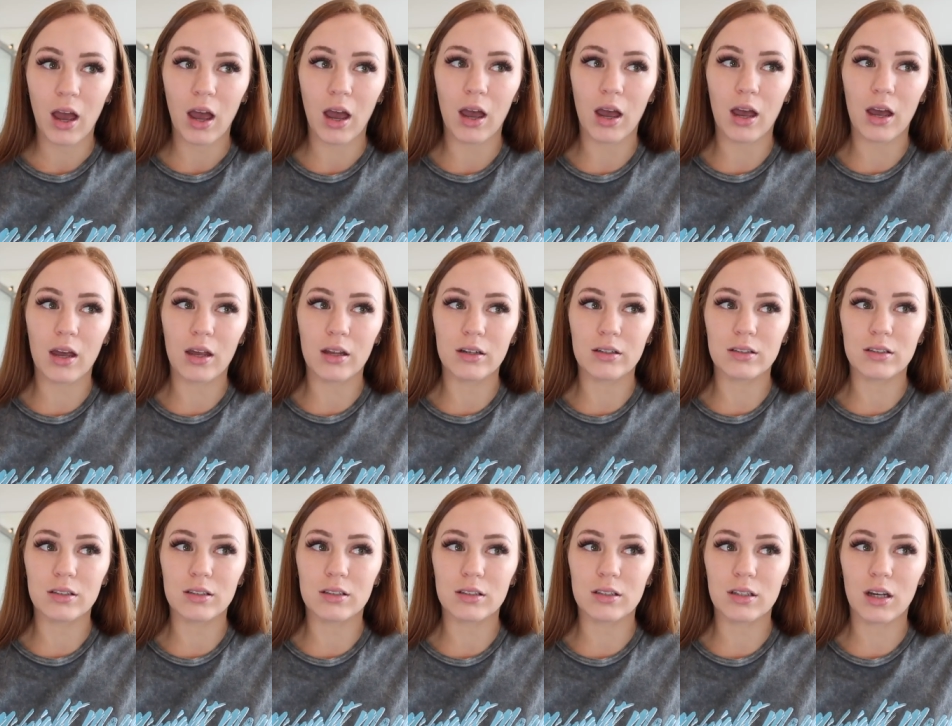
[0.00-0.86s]

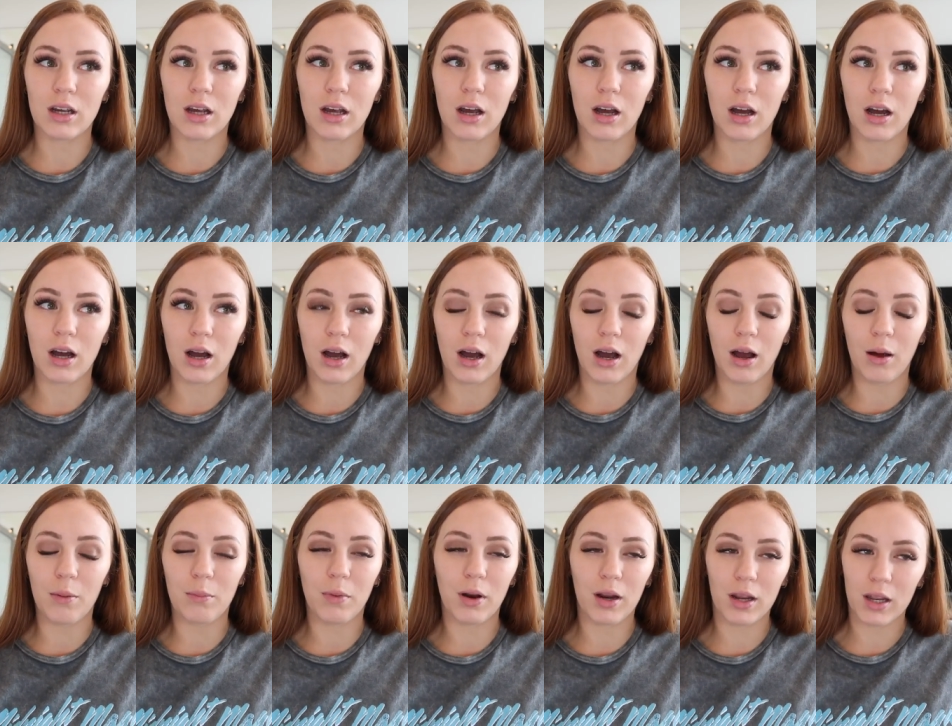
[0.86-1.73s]
And
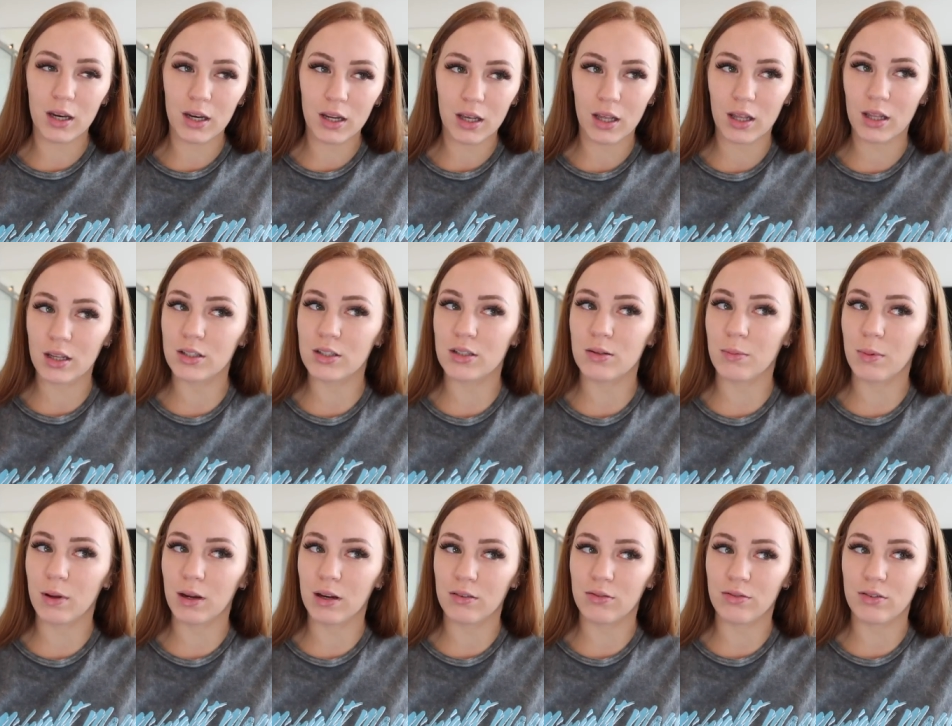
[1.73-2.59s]
I'm not going to get into
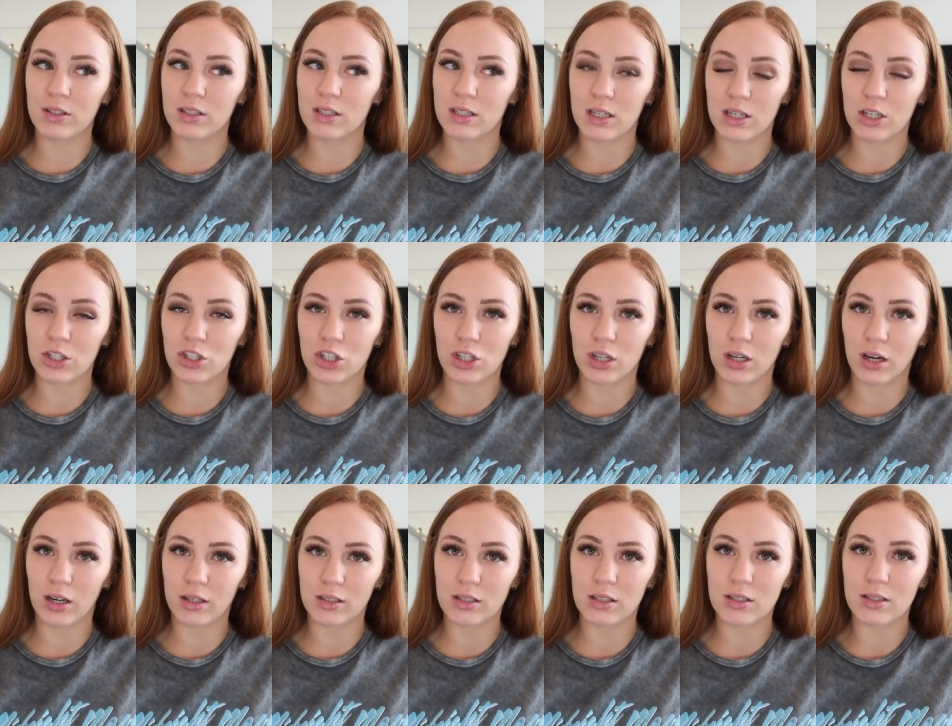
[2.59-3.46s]
manifestation
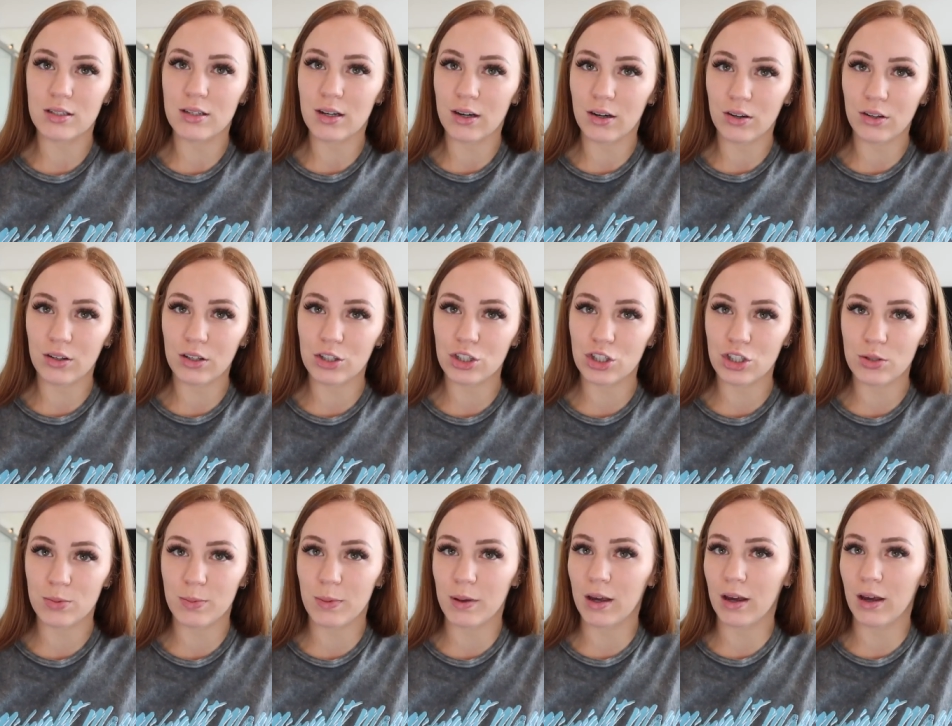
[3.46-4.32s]
necessarily
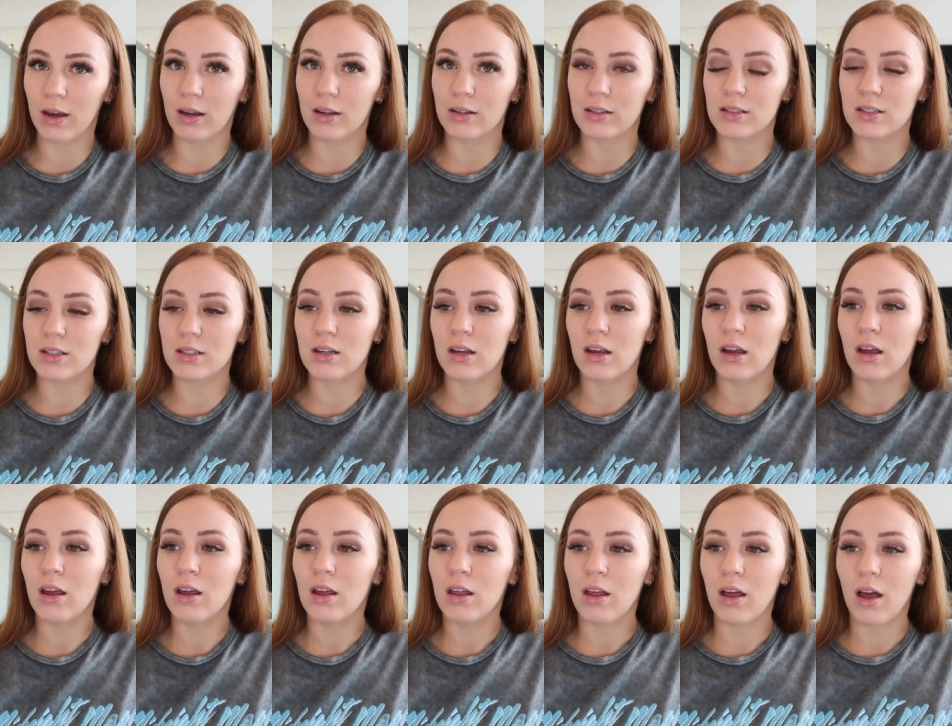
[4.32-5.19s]
just because
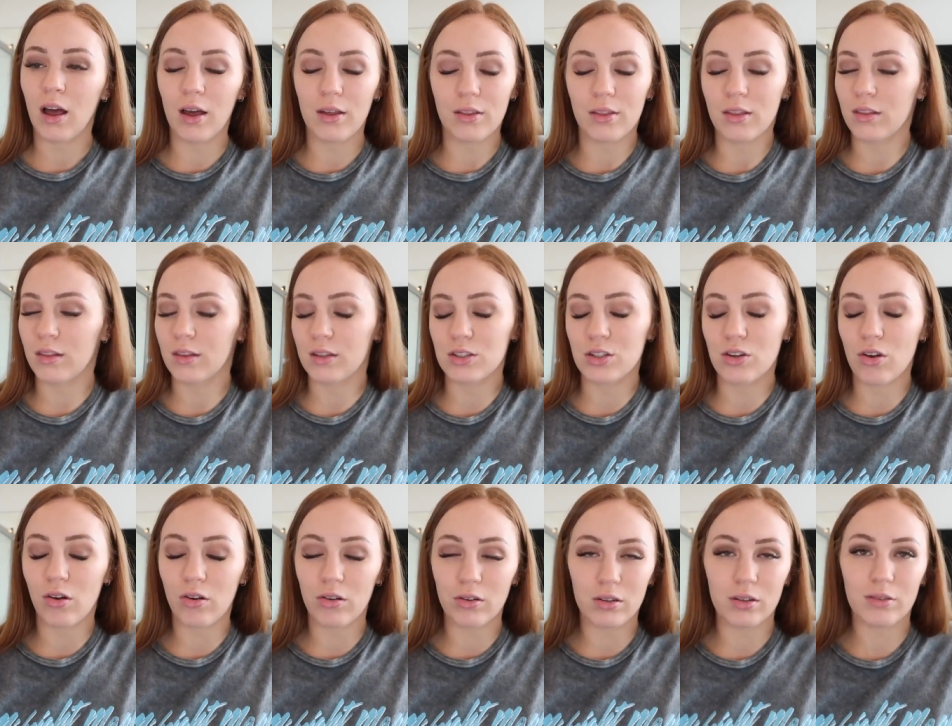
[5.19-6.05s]
I think that's a
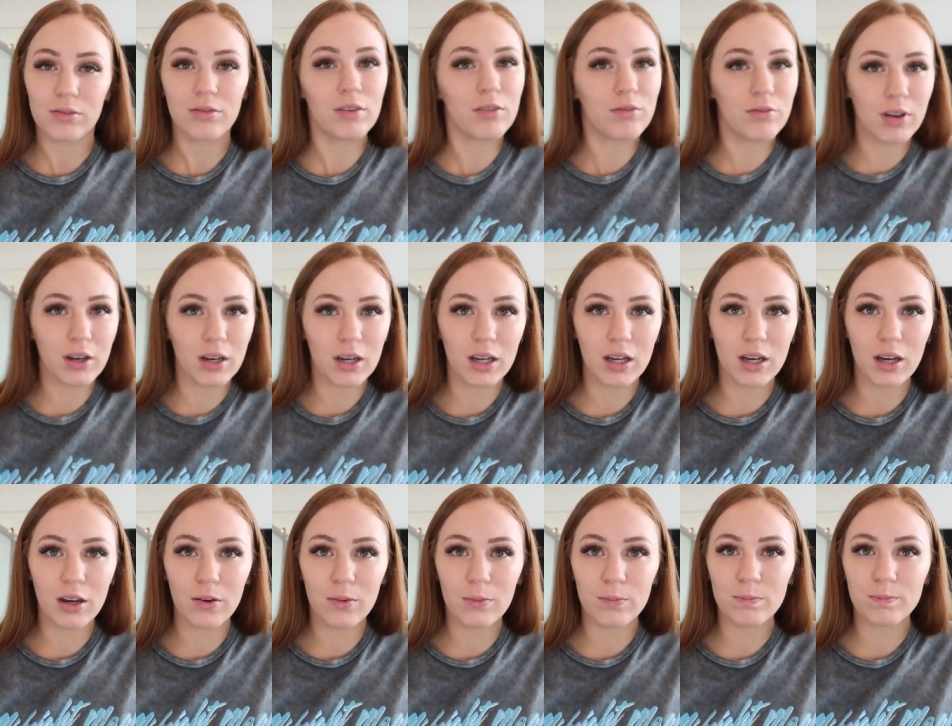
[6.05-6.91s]
whole different
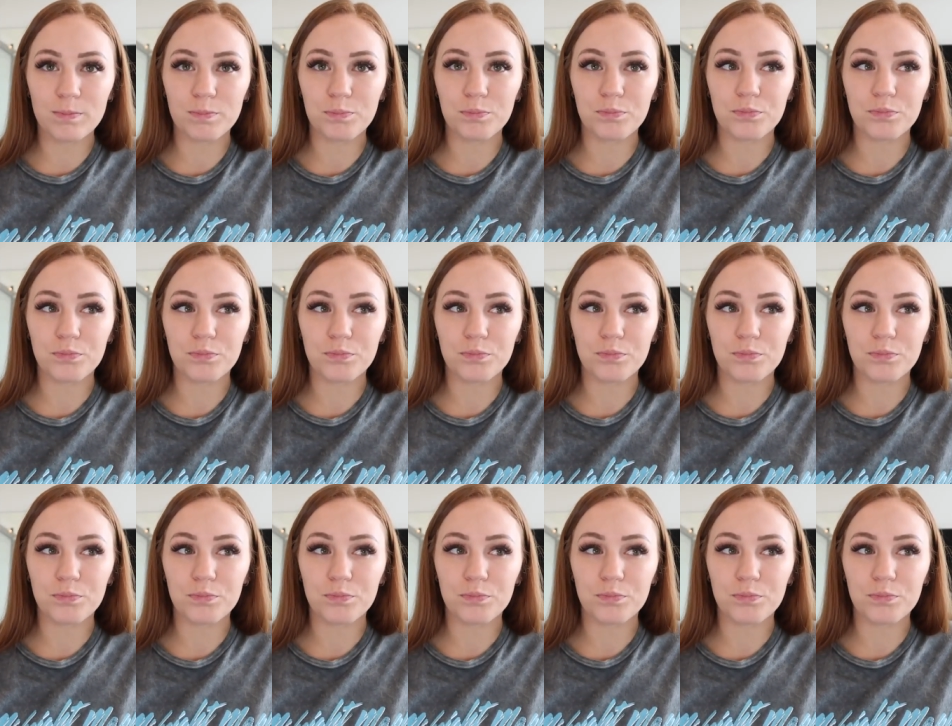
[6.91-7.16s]
video.